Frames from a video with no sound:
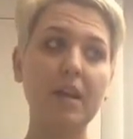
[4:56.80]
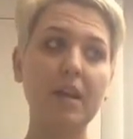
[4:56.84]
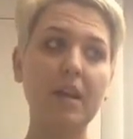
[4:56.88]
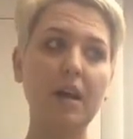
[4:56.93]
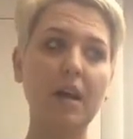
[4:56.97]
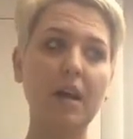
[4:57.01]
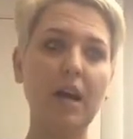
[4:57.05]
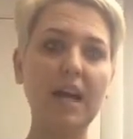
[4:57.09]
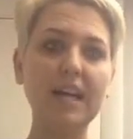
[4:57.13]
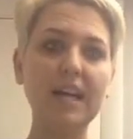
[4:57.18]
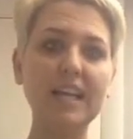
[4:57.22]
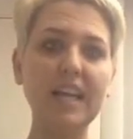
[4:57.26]

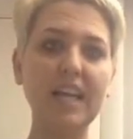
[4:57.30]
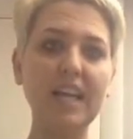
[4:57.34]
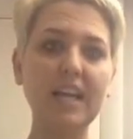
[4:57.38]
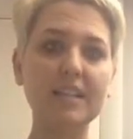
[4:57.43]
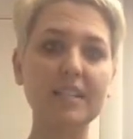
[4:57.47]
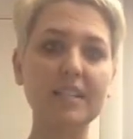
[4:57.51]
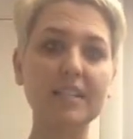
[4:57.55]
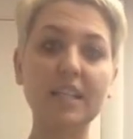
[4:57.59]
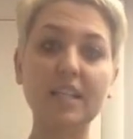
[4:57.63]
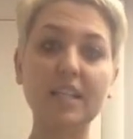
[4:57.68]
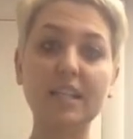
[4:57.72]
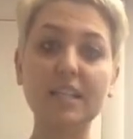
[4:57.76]
I
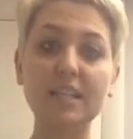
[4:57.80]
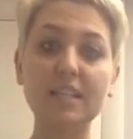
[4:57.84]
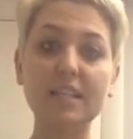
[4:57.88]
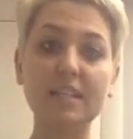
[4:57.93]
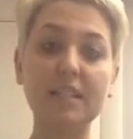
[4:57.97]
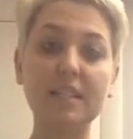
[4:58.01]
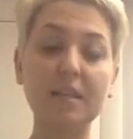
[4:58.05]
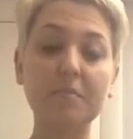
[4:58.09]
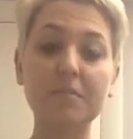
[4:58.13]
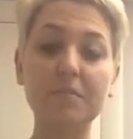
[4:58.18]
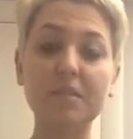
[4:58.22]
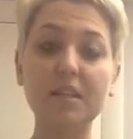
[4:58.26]
can't
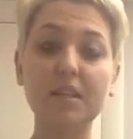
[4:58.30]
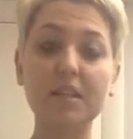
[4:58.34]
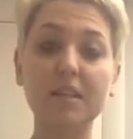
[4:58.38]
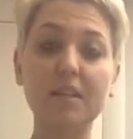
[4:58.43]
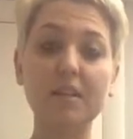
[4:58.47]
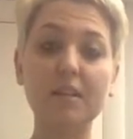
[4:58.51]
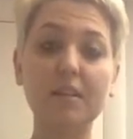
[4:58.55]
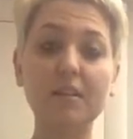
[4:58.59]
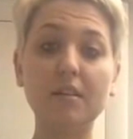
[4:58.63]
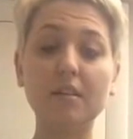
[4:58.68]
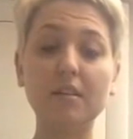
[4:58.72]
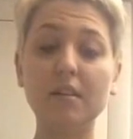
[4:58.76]

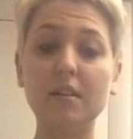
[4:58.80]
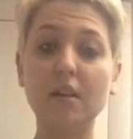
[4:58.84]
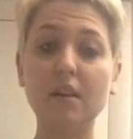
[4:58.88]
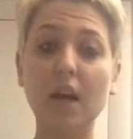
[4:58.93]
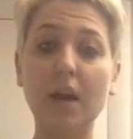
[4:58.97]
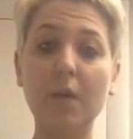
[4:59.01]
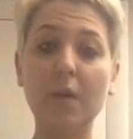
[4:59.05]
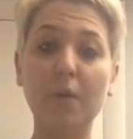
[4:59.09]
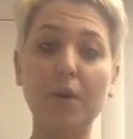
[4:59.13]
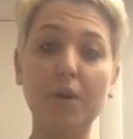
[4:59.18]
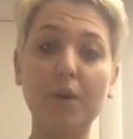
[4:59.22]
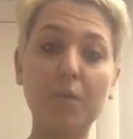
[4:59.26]

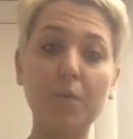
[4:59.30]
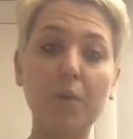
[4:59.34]
I work